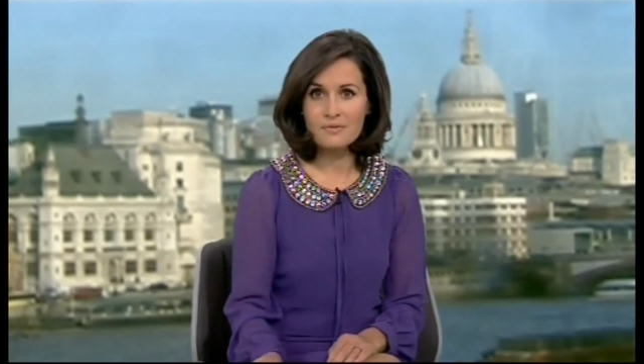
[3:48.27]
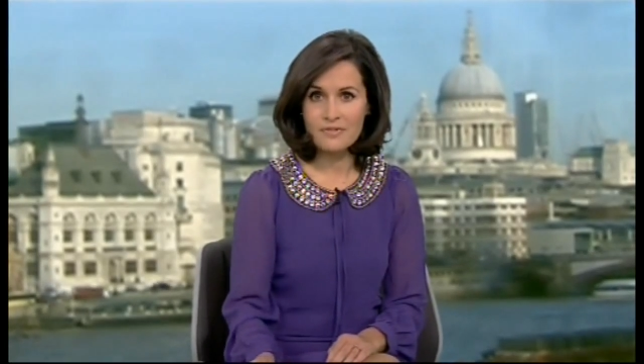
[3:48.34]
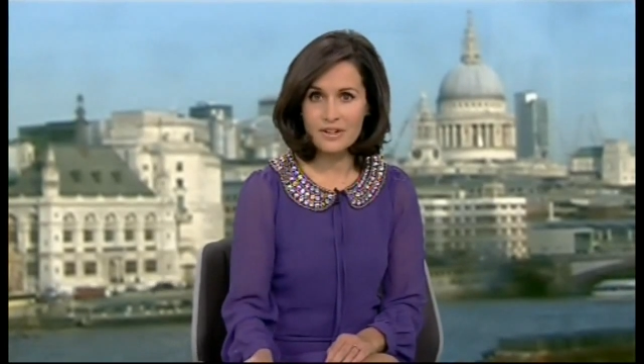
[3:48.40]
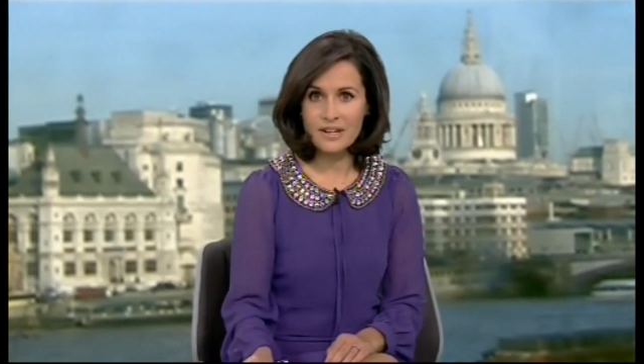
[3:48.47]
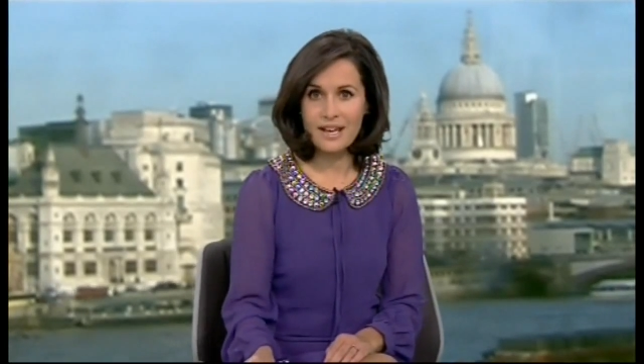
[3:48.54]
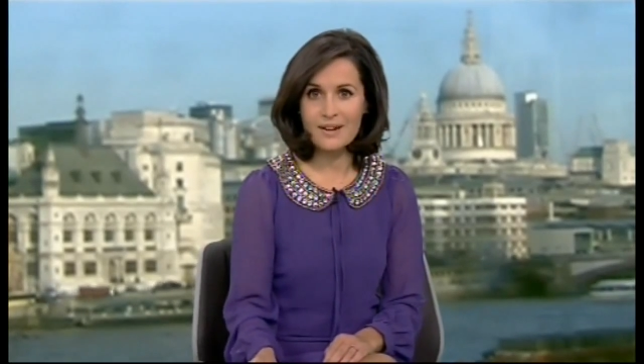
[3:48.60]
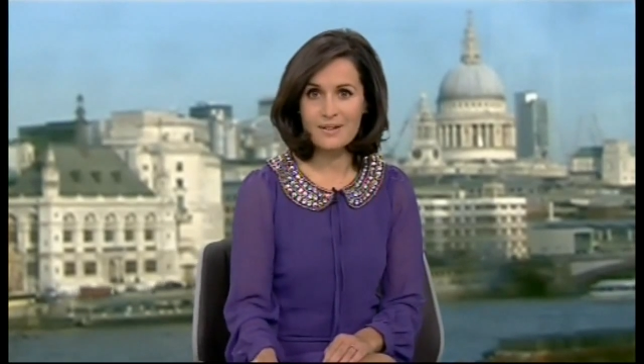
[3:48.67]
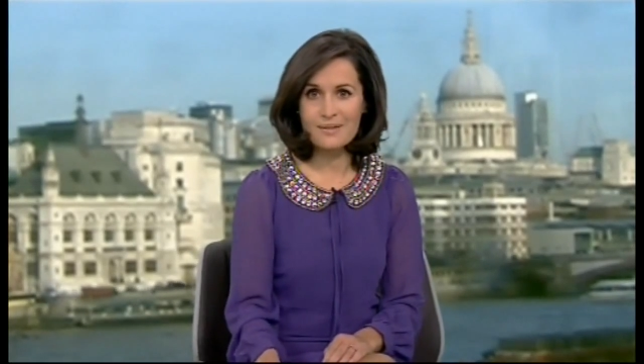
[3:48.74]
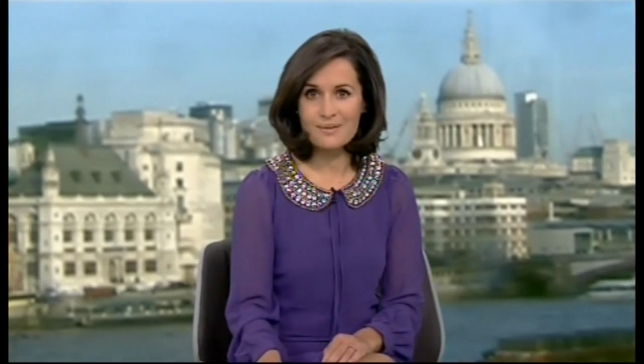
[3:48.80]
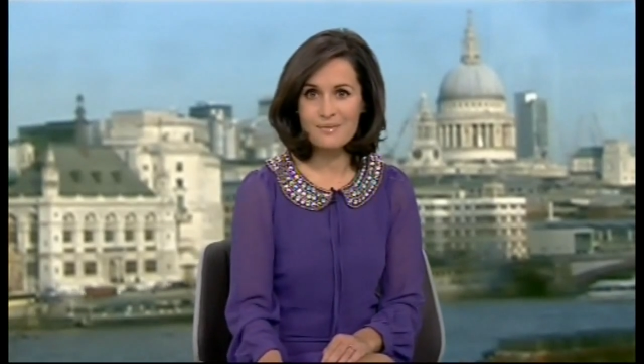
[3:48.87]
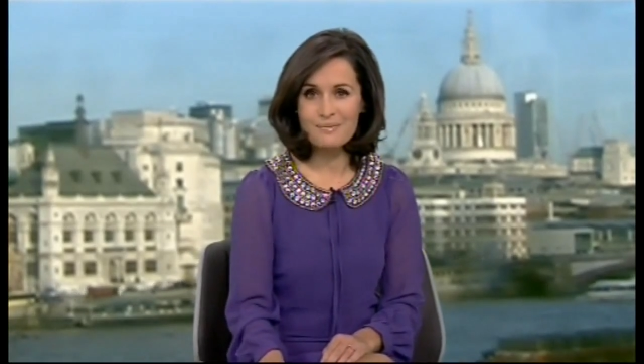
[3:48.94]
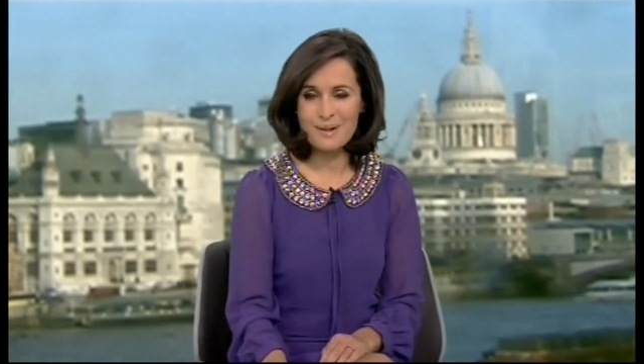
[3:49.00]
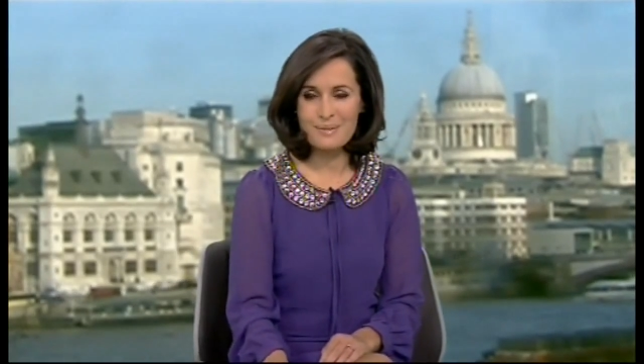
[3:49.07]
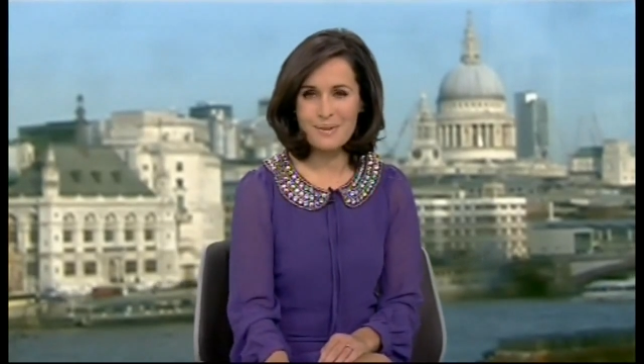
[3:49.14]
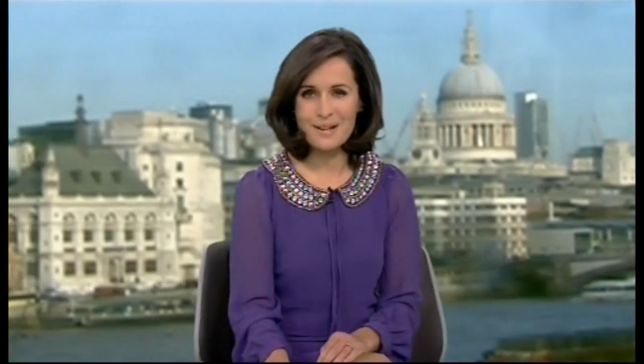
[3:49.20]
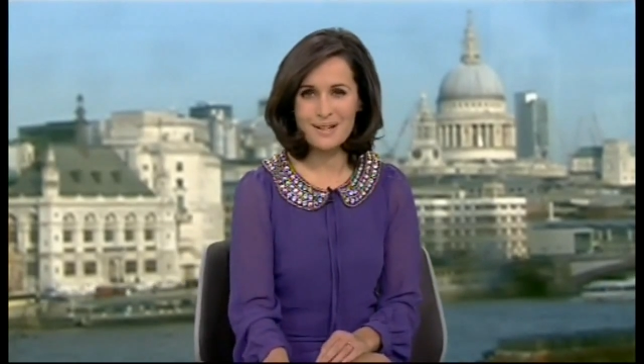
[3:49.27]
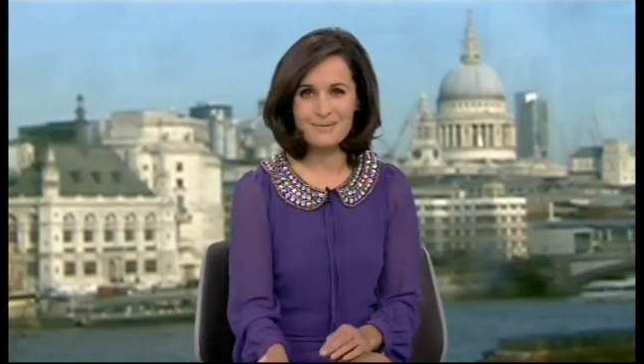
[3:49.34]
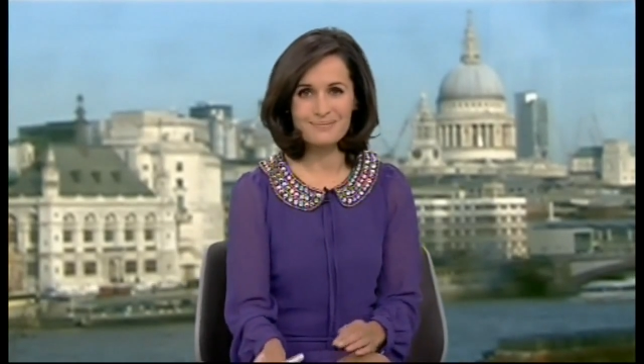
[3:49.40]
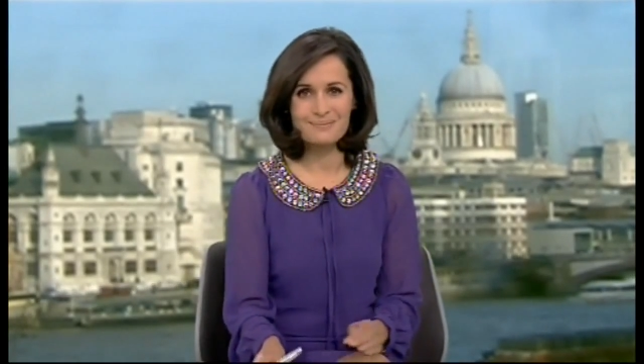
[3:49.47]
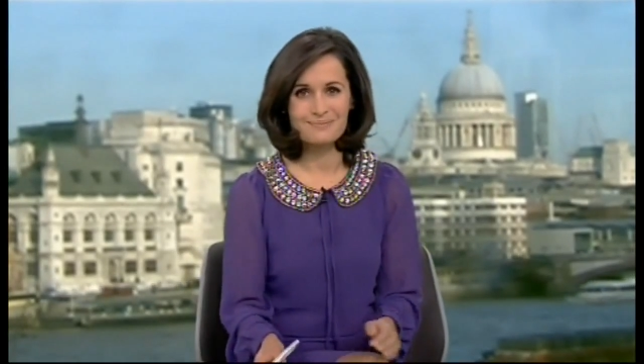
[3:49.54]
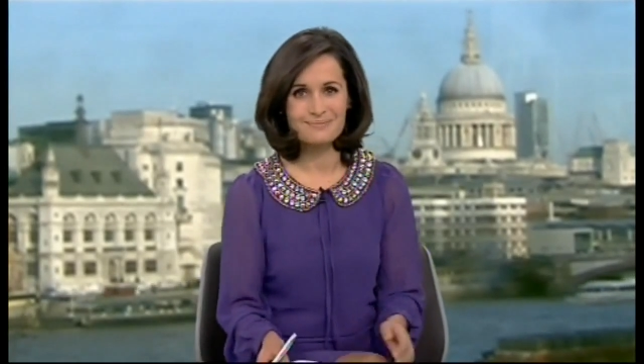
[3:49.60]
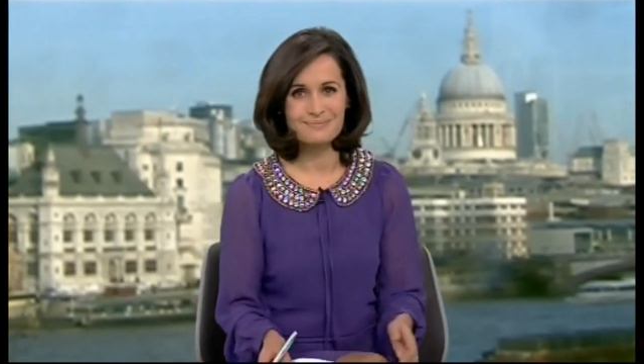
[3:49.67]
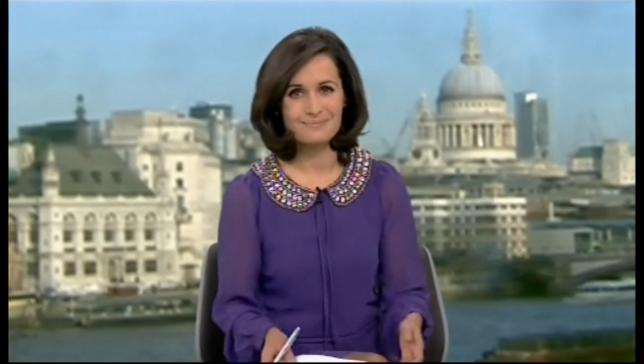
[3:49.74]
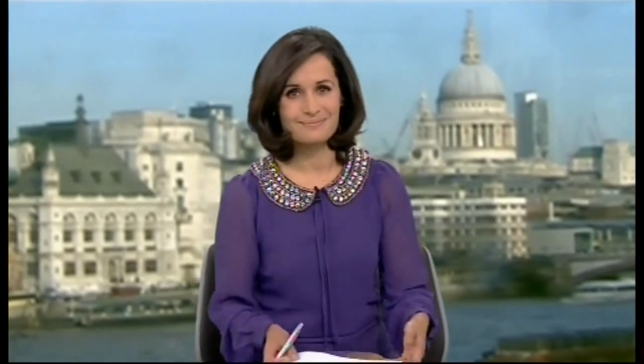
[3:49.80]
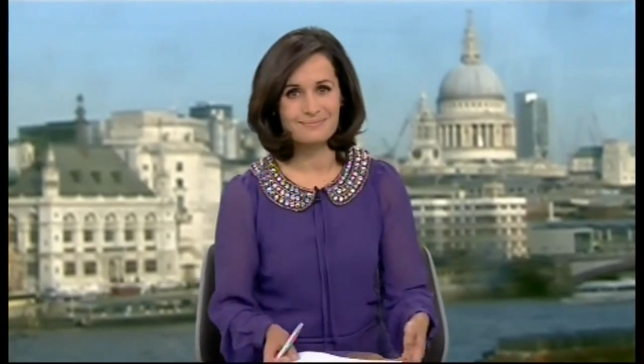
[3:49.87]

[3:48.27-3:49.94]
For now, bye-bye.